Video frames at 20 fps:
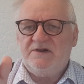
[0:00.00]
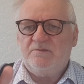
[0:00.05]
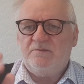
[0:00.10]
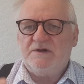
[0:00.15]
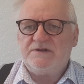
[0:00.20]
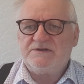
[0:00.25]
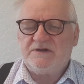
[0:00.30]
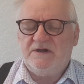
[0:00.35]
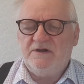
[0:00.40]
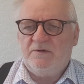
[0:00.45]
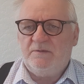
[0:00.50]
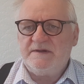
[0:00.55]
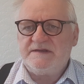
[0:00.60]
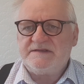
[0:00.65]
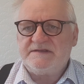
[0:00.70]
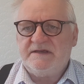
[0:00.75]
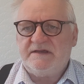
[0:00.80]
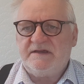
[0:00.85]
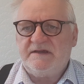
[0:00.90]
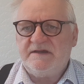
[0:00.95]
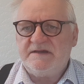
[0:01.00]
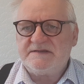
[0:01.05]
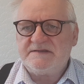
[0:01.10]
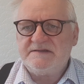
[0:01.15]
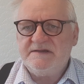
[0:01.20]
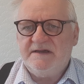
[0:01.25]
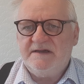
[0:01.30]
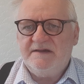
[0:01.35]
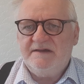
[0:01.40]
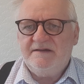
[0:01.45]
which I always think
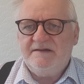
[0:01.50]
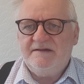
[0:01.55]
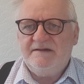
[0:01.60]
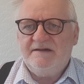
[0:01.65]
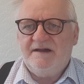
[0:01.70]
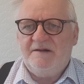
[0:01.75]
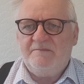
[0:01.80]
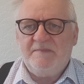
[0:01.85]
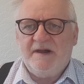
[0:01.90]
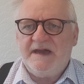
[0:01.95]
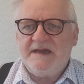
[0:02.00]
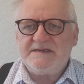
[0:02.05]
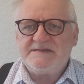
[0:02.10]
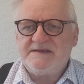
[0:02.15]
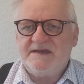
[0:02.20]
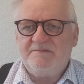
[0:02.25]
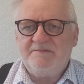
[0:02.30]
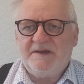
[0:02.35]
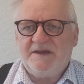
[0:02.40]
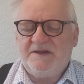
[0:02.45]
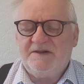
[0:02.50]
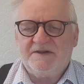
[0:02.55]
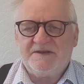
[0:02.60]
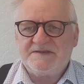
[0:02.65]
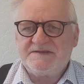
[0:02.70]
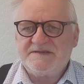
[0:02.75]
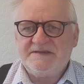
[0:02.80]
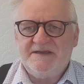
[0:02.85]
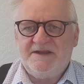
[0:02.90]
is amazing because,